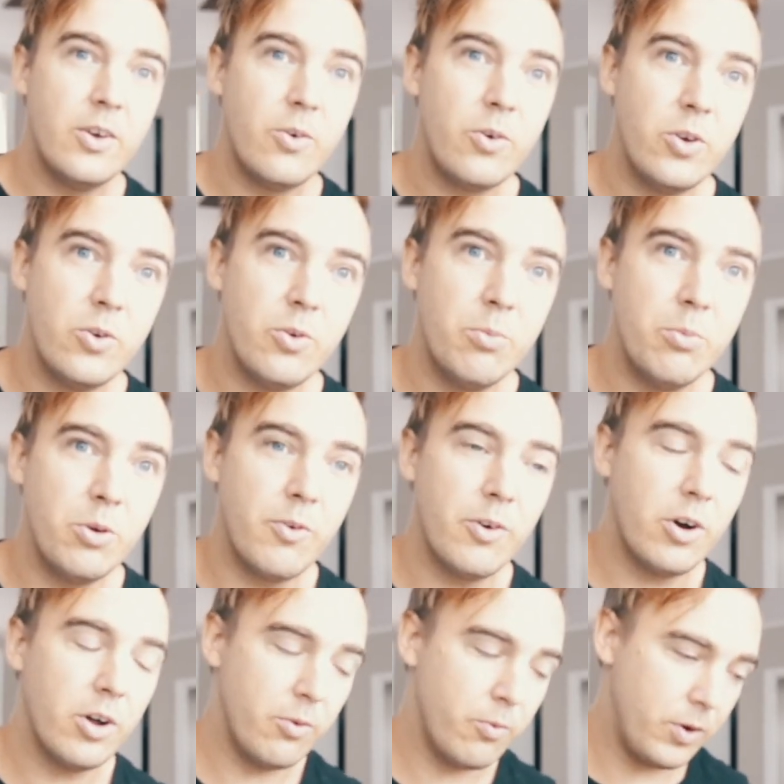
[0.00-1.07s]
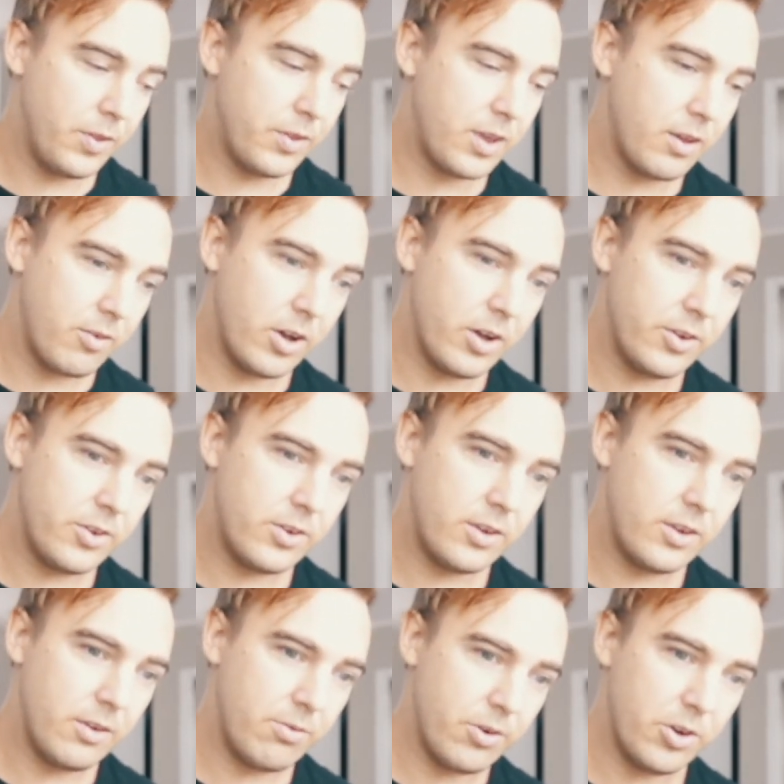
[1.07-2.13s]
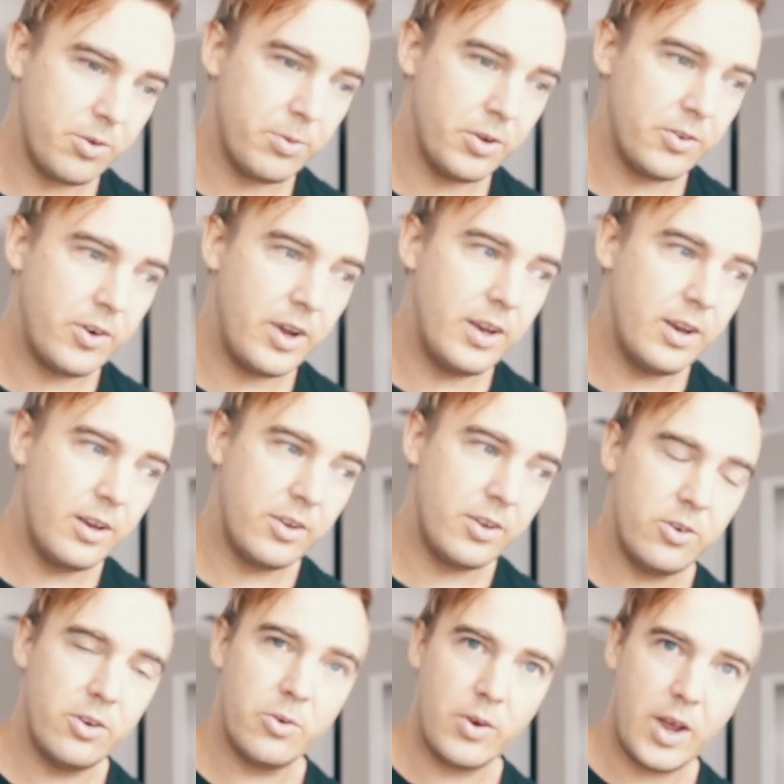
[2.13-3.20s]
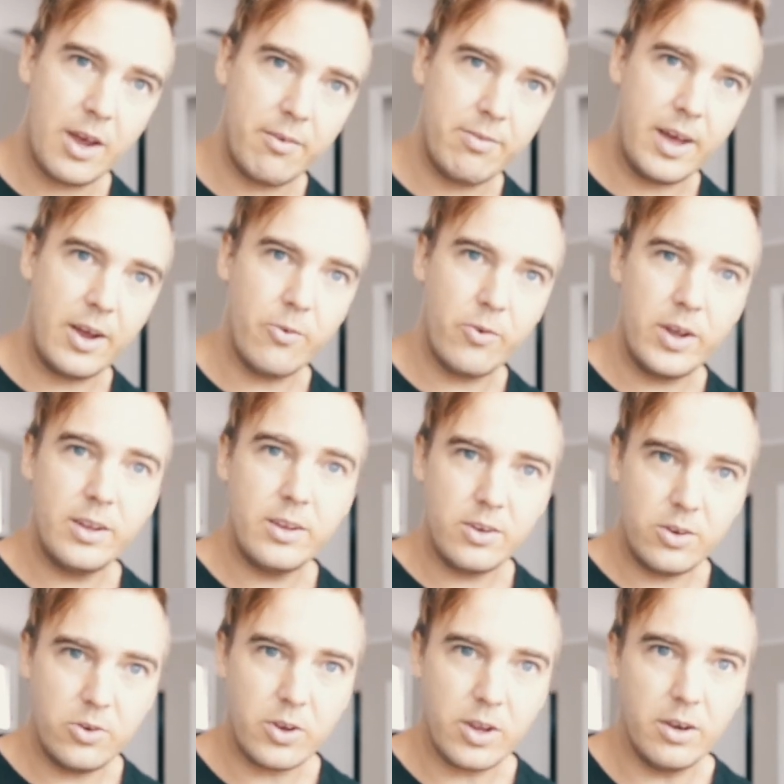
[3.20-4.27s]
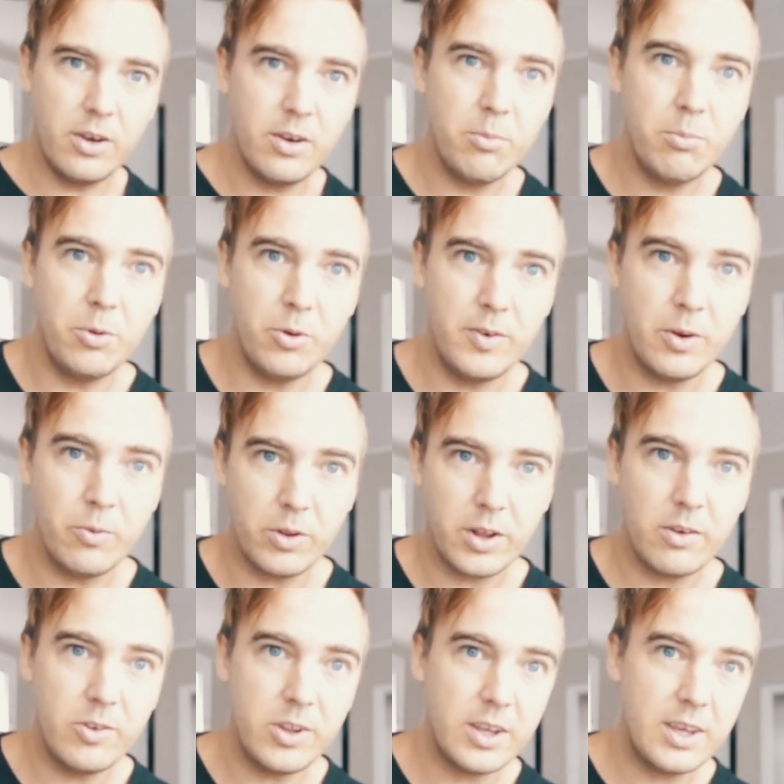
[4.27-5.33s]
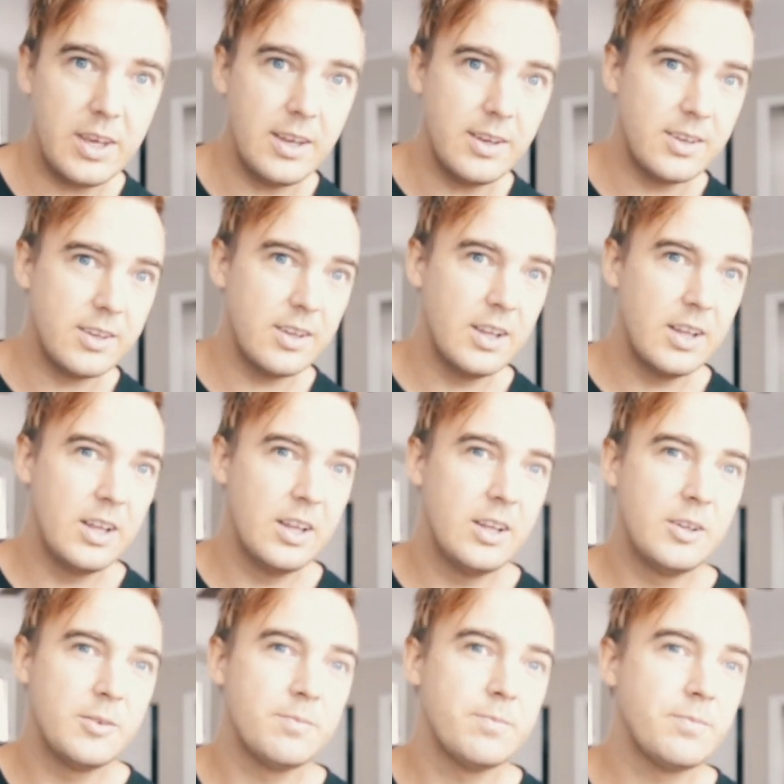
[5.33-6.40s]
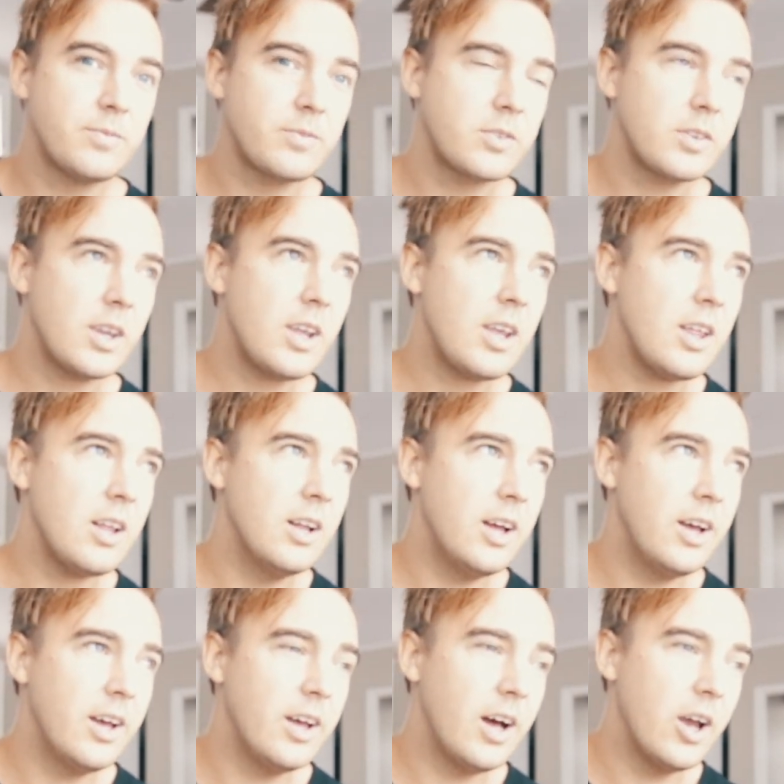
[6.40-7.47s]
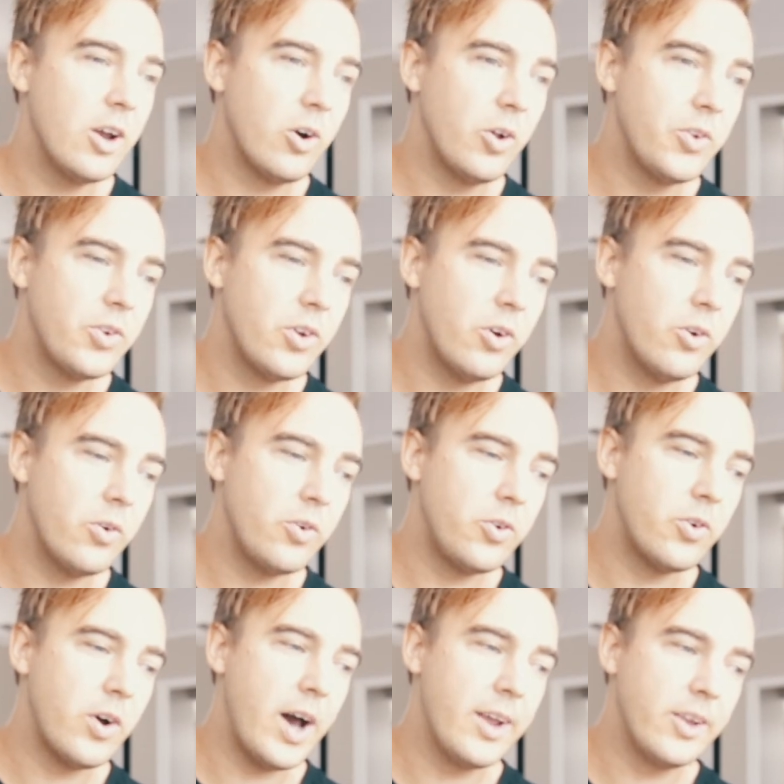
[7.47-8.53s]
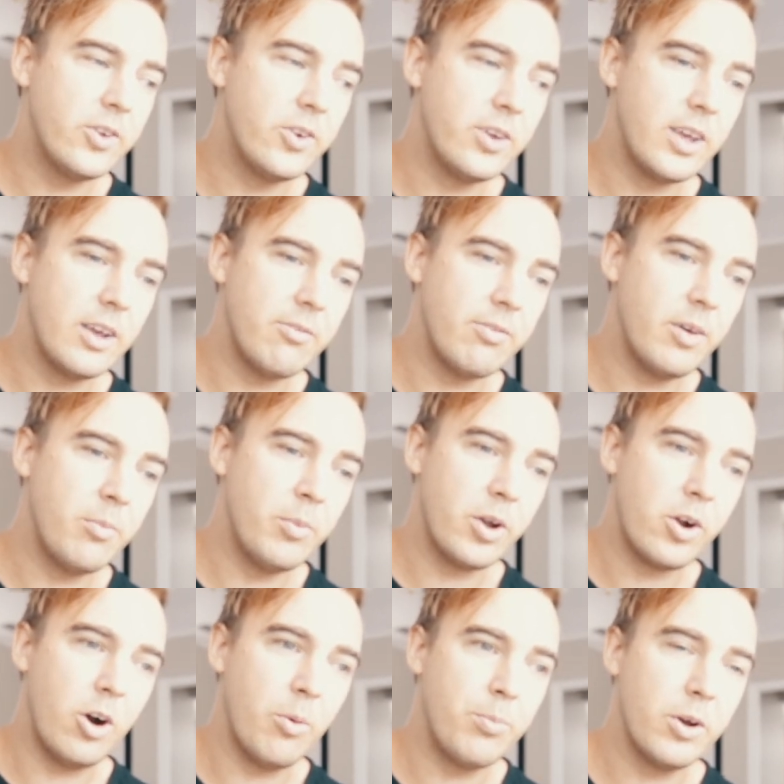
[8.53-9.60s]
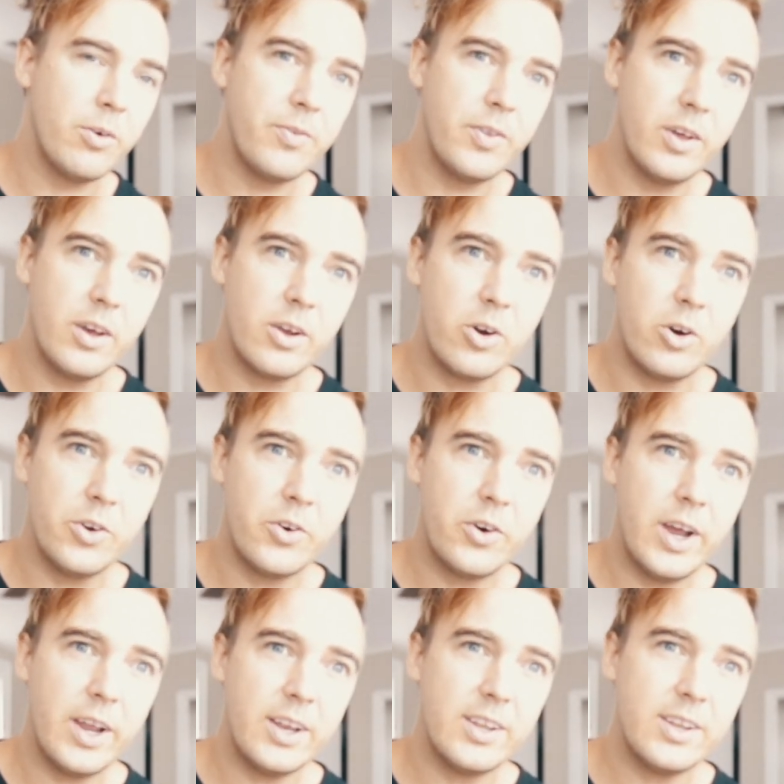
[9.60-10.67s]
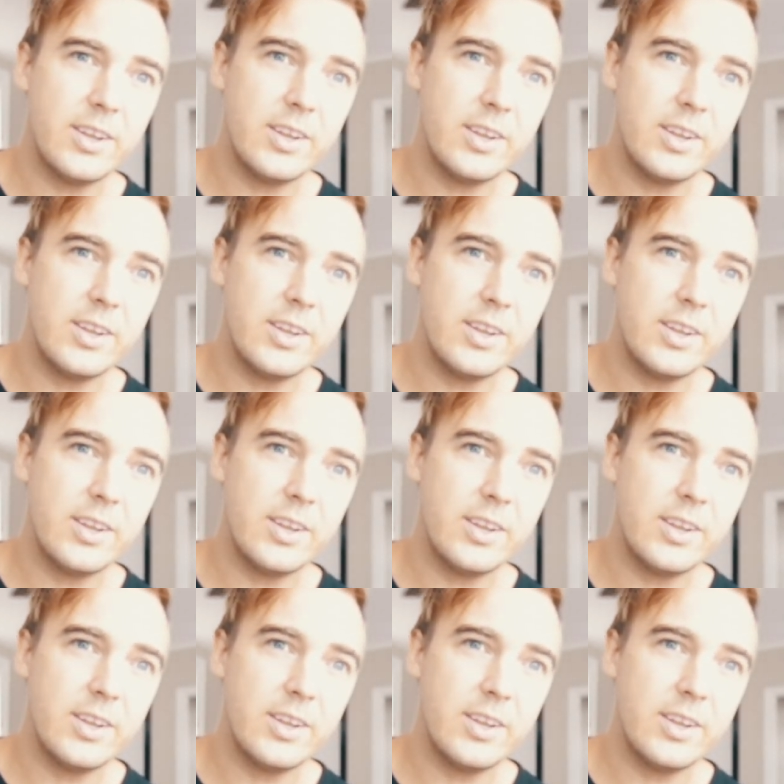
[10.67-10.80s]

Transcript: you move on with giving us the first month's rent, and as we have that rent, you can move in, we'll give you the keys. I also try to give them a copy of the contract.